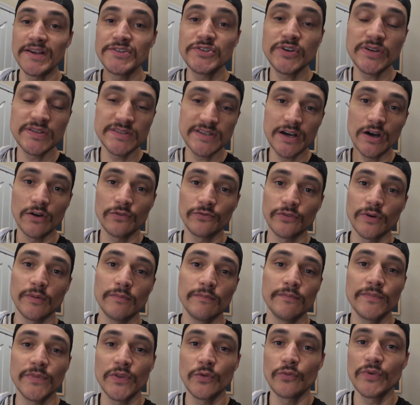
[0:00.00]
as you can tell
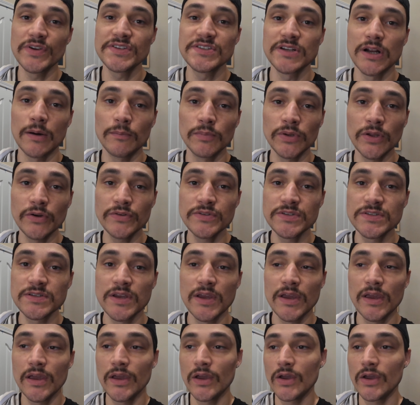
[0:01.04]
from the recent uploads,